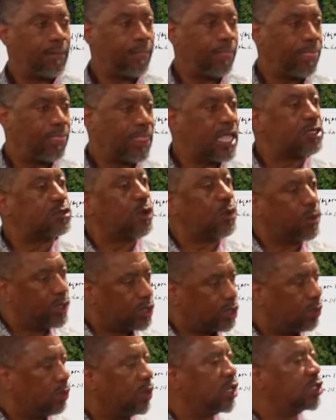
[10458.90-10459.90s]
That's what we'll do.
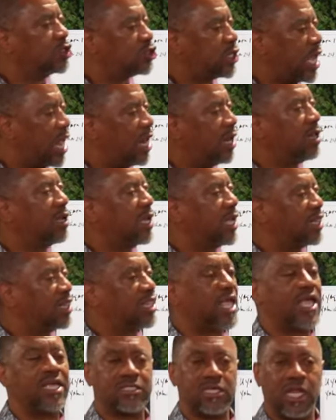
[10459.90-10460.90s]
We'll try to look at
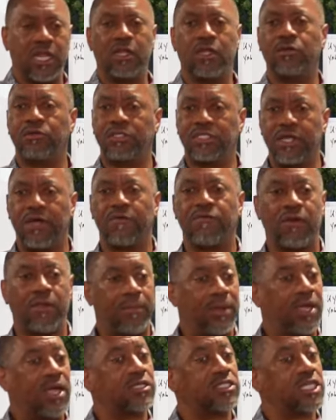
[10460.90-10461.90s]
things a little differently
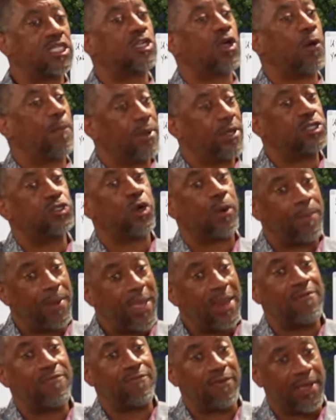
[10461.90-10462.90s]
because it's going to be to a
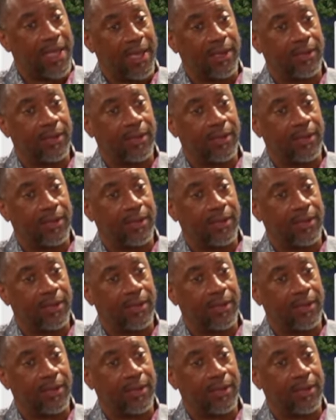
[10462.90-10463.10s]
benefit.